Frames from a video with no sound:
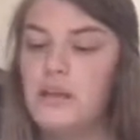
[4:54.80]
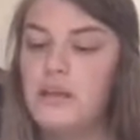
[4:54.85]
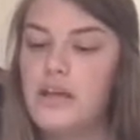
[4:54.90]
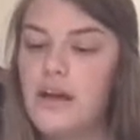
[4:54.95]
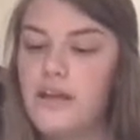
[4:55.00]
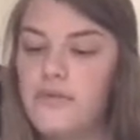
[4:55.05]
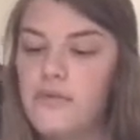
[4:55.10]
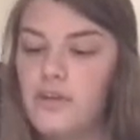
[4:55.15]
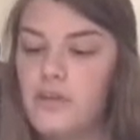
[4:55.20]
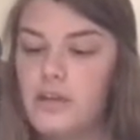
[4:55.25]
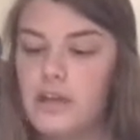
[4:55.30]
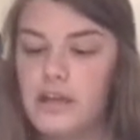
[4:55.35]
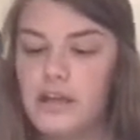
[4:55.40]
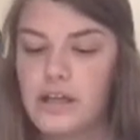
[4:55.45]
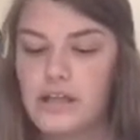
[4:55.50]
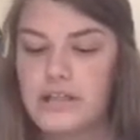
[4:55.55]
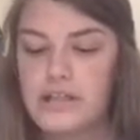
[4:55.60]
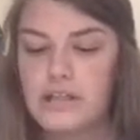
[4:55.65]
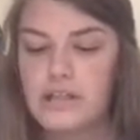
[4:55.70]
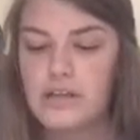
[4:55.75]
The
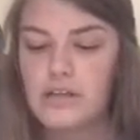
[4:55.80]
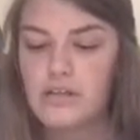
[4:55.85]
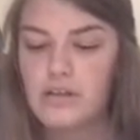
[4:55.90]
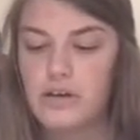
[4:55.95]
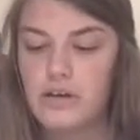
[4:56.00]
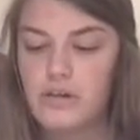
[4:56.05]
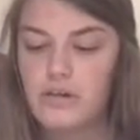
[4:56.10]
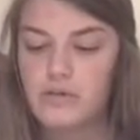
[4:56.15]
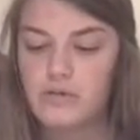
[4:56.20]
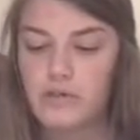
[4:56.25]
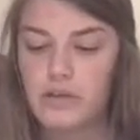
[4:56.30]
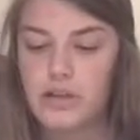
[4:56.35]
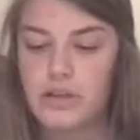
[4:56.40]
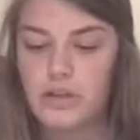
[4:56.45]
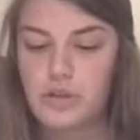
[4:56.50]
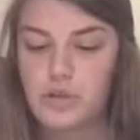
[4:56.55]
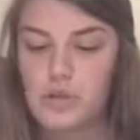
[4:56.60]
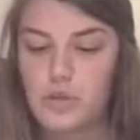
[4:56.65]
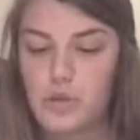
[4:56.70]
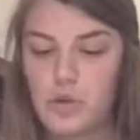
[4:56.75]
FLN continued in
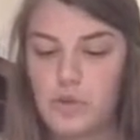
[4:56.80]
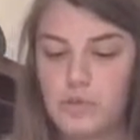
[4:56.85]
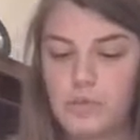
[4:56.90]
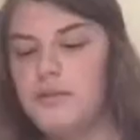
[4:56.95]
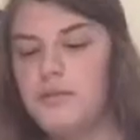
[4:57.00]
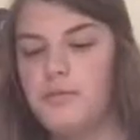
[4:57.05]
control.